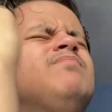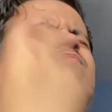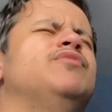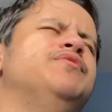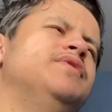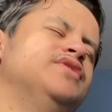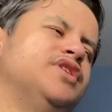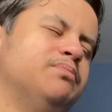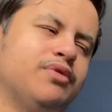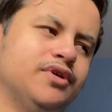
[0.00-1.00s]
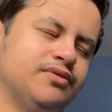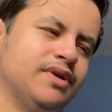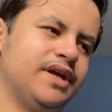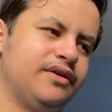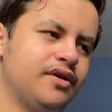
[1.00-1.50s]
moving on to the Brozier and
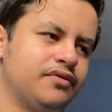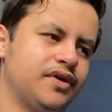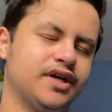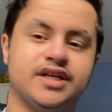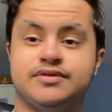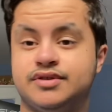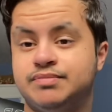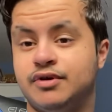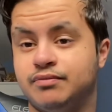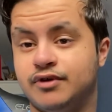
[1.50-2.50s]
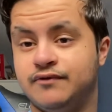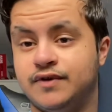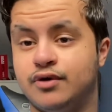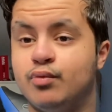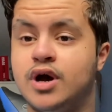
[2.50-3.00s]
Lingard thing, and I spoke briefly
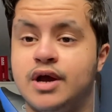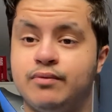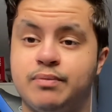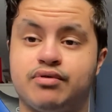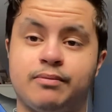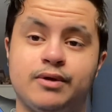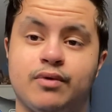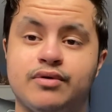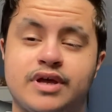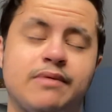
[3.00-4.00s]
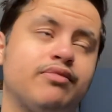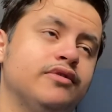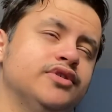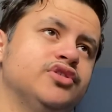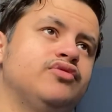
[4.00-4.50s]
on why we probably won't get
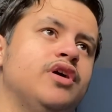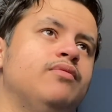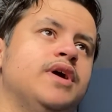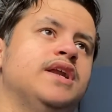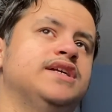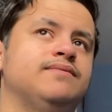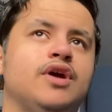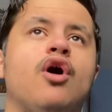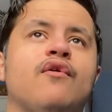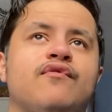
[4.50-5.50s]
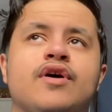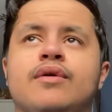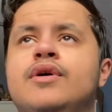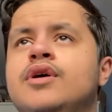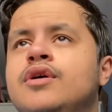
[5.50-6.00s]
Brozier straight away unless we offer
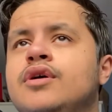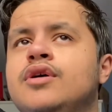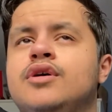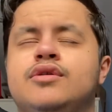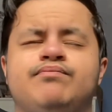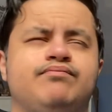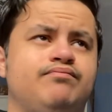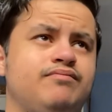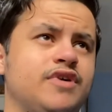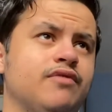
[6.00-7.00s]
a